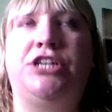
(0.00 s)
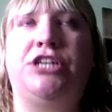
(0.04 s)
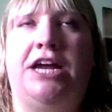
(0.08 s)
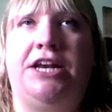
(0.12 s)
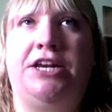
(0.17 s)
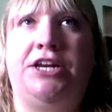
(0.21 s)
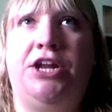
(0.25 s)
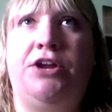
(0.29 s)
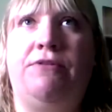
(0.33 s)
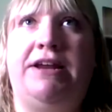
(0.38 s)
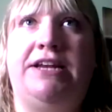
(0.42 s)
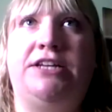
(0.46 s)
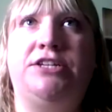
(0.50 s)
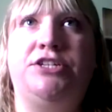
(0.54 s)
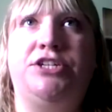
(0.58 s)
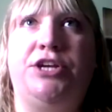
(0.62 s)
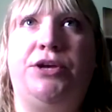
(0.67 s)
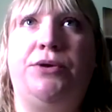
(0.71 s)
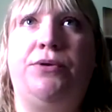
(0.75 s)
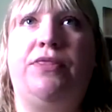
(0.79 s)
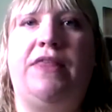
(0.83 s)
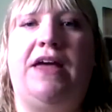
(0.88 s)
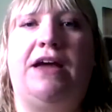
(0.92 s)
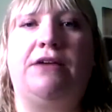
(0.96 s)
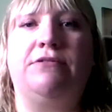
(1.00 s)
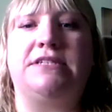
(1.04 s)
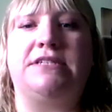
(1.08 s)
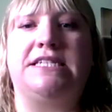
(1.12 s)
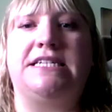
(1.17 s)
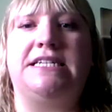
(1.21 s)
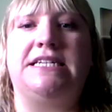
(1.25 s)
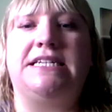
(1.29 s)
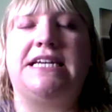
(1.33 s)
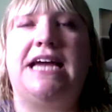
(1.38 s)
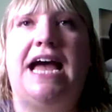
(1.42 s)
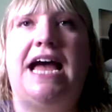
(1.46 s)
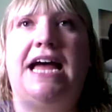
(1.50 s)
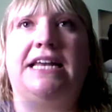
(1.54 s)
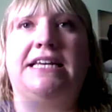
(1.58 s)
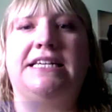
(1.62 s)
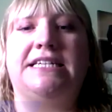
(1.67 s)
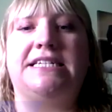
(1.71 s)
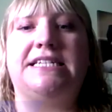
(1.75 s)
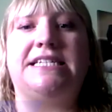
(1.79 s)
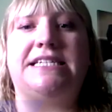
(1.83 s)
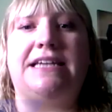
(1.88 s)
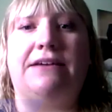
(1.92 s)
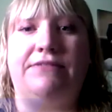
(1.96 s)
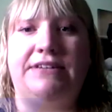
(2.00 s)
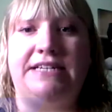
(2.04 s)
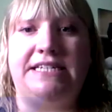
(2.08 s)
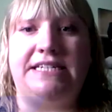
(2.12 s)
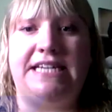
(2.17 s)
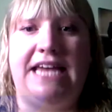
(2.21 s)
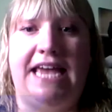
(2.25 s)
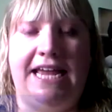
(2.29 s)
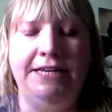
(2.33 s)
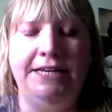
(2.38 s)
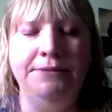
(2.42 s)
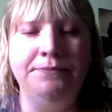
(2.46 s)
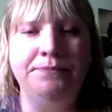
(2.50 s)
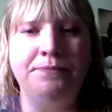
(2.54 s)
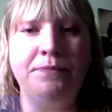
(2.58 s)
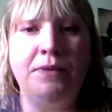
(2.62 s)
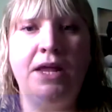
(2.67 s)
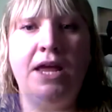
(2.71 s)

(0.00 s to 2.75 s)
January 2017.